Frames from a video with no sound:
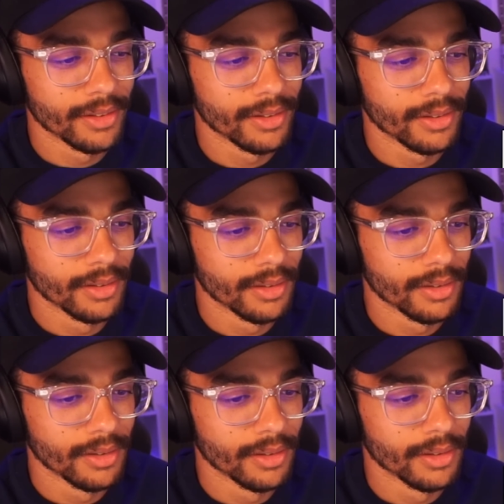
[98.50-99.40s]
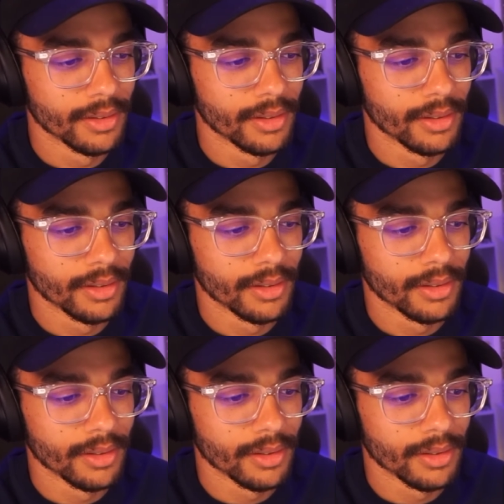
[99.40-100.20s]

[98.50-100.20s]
(no one is talking)